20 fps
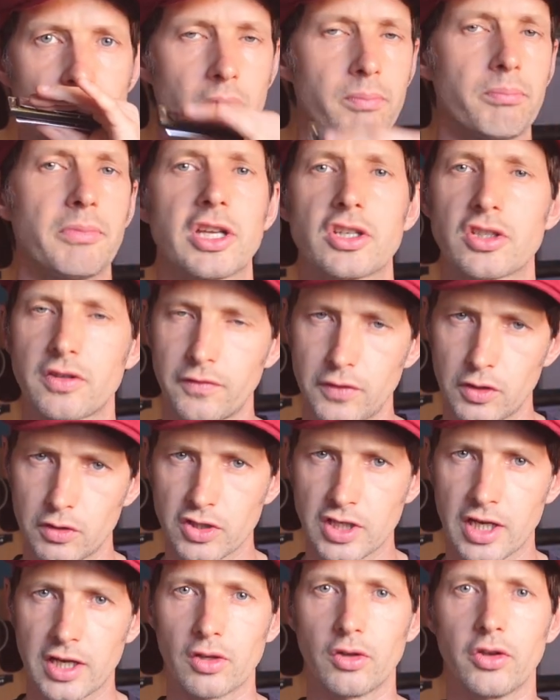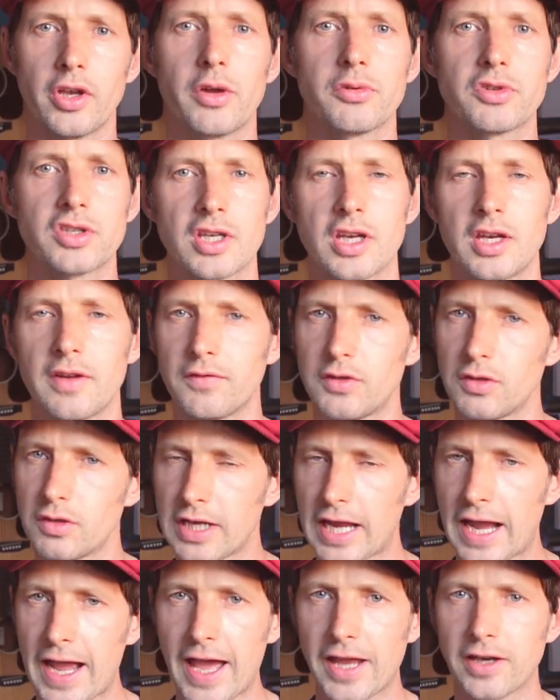Mix a few single notes in if you
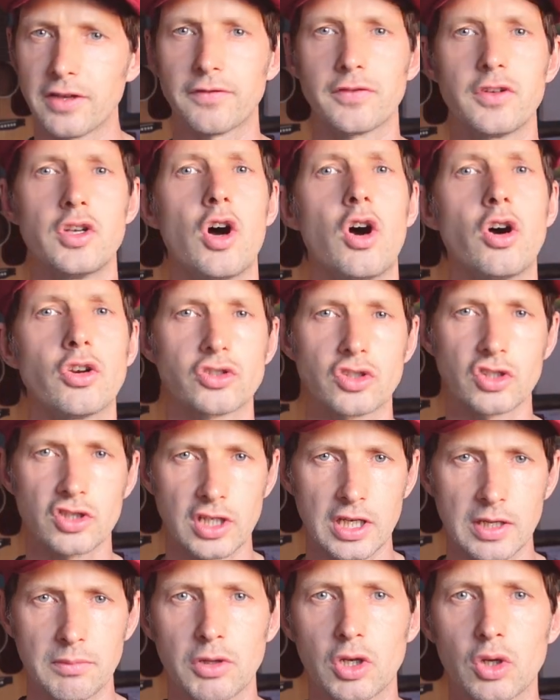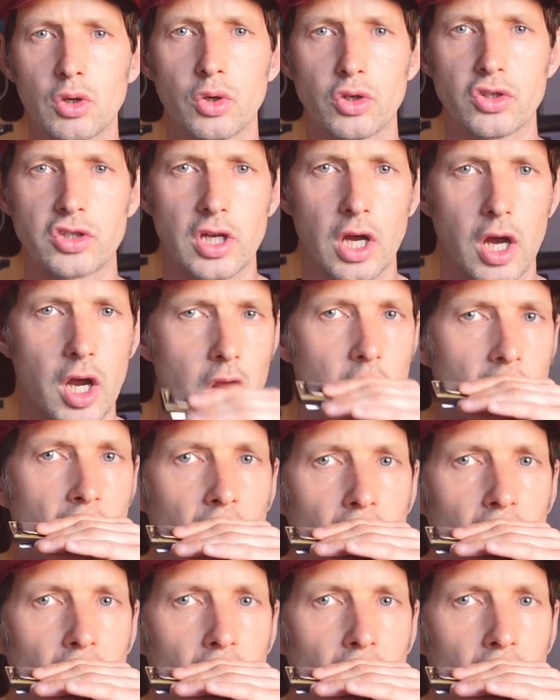can. If not, just keep the chords going.